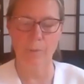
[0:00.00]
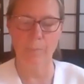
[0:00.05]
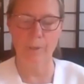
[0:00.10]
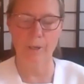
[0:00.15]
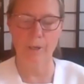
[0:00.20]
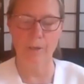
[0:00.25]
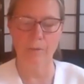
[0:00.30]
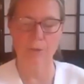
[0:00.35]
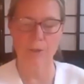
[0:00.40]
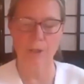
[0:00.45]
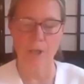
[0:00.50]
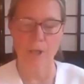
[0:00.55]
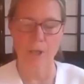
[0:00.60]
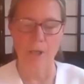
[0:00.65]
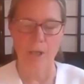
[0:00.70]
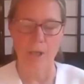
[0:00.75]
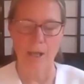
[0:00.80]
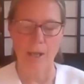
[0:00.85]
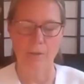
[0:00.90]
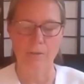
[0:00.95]
about
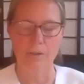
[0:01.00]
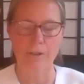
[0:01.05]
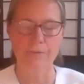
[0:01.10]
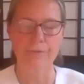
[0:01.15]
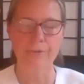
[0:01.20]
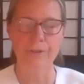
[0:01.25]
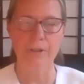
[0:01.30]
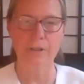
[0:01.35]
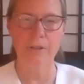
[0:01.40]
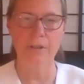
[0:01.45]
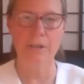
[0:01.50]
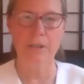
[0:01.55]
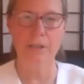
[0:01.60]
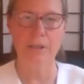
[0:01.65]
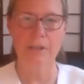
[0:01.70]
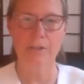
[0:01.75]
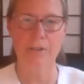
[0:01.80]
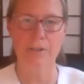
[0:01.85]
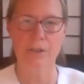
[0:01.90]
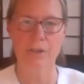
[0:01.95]
how difficult it
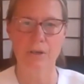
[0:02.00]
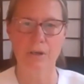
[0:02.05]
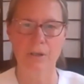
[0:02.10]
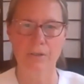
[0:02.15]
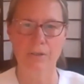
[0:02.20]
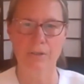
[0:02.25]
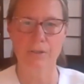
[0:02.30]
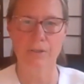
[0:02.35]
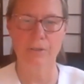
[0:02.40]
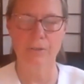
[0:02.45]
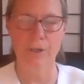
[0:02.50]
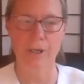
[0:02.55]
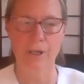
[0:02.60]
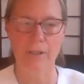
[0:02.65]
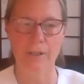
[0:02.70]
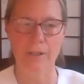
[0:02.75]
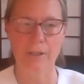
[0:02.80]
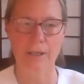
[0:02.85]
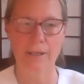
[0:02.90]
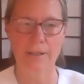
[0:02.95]
is to
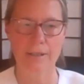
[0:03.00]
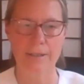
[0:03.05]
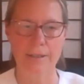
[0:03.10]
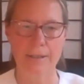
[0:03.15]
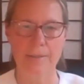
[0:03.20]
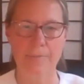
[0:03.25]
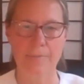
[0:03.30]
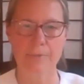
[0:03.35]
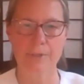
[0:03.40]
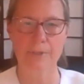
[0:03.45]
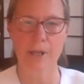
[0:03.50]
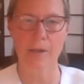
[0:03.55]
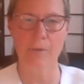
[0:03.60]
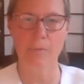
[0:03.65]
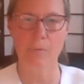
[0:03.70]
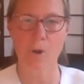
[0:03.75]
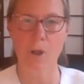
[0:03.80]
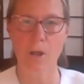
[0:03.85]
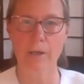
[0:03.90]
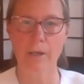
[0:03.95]
concentrate, and that seems
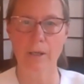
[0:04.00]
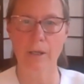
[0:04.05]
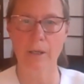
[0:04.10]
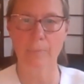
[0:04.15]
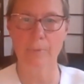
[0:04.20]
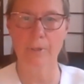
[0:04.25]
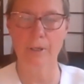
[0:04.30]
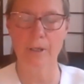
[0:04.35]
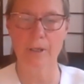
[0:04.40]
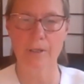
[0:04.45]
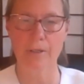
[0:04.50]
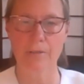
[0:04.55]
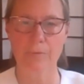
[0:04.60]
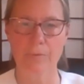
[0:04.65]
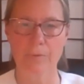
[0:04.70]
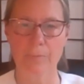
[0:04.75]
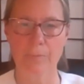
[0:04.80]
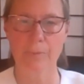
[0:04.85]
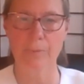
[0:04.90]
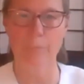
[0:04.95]
ironic because
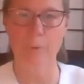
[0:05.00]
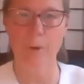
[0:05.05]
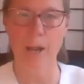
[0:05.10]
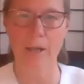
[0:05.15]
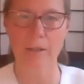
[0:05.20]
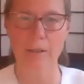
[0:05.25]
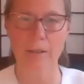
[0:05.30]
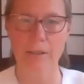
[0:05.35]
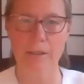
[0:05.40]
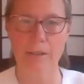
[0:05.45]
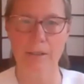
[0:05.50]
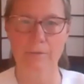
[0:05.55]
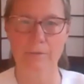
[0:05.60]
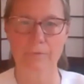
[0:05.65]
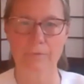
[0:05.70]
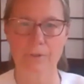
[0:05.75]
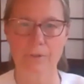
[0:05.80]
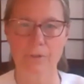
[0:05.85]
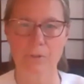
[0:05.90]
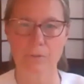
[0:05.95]
we've been practicing
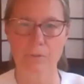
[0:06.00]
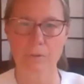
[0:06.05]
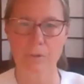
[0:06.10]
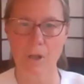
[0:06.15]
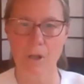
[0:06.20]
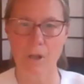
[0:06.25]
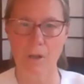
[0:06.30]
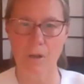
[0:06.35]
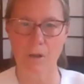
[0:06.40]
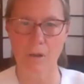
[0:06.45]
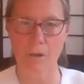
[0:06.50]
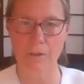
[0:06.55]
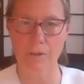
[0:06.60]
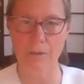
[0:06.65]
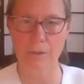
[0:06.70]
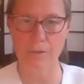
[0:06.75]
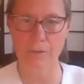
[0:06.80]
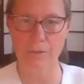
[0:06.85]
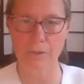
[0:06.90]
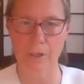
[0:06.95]
for so long
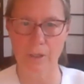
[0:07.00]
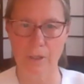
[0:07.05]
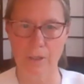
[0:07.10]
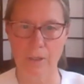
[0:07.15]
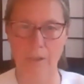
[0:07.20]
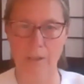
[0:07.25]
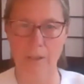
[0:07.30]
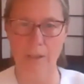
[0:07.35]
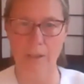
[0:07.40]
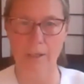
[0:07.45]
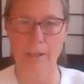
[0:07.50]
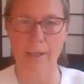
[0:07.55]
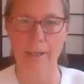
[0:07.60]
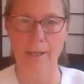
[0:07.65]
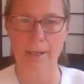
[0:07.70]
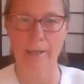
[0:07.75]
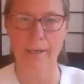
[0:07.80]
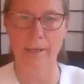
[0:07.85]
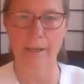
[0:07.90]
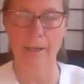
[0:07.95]
concentrating,
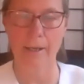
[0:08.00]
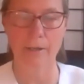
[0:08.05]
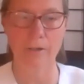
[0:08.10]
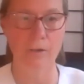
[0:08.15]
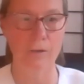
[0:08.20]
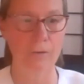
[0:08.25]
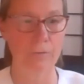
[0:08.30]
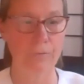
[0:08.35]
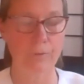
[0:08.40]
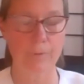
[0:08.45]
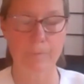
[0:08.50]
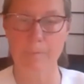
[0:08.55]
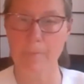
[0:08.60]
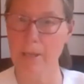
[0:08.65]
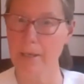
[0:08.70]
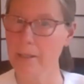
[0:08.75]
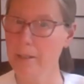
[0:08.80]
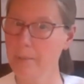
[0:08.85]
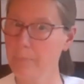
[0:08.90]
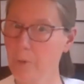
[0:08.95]
and I know for
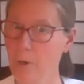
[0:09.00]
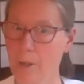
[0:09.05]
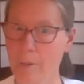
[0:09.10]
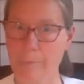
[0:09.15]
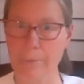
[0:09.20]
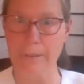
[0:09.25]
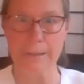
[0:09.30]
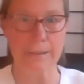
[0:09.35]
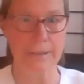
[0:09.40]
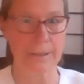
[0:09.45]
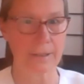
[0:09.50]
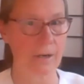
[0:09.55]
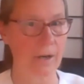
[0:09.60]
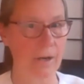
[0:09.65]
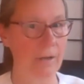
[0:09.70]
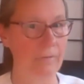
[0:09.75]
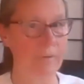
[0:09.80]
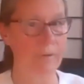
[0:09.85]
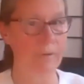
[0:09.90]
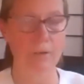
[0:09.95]
many Brahmins they're
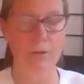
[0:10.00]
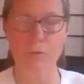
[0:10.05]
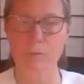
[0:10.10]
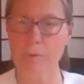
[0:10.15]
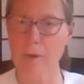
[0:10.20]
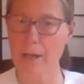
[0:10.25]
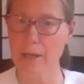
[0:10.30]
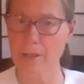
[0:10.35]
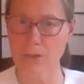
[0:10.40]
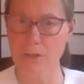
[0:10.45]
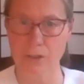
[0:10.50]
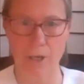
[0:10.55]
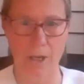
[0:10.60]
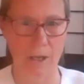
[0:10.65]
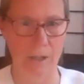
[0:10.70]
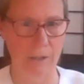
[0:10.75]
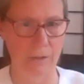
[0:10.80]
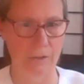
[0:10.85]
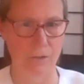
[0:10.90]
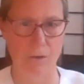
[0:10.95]
having great
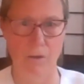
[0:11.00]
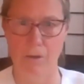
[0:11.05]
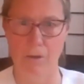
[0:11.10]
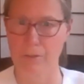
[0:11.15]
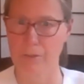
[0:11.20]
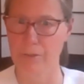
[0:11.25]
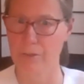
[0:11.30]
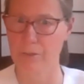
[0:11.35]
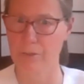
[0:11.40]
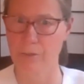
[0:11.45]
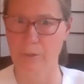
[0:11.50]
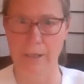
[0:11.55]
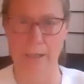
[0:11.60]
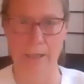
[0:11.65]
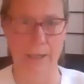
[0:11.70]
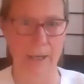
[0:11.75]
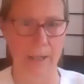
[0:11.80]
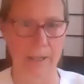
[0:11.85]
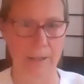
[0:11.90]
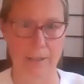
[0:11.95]
challenge
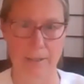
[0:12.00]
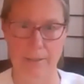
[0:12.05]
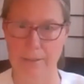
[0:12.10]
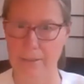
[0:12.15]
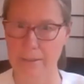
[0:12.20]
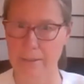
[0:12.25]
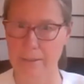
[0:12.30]
concentrating at this time.